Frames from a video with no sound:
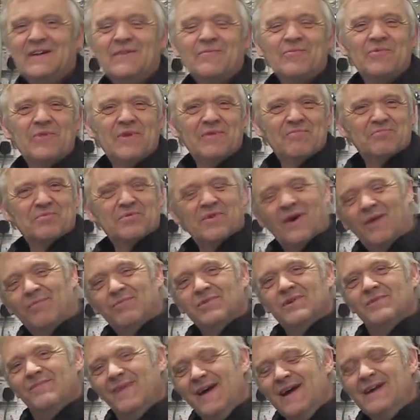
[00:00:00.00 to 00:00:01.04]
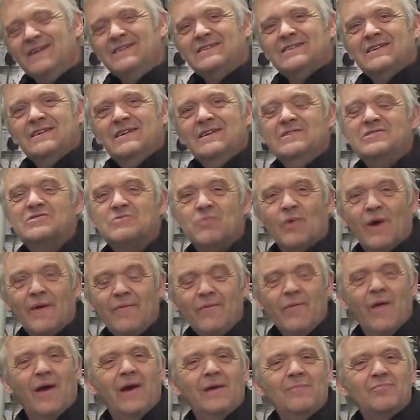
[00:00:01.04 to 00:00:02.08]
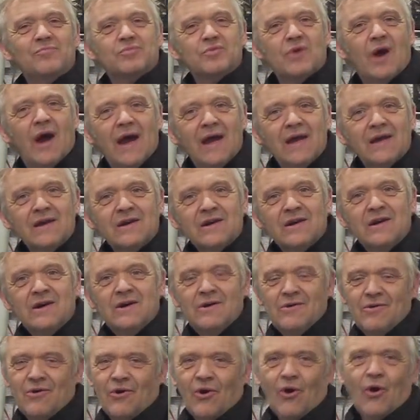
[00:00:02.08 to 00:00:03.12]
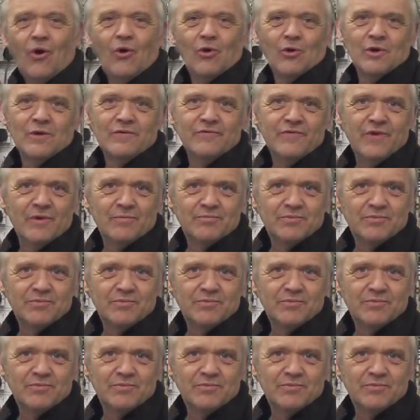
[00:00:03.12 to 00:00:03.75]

And the problemette is when they break, all of your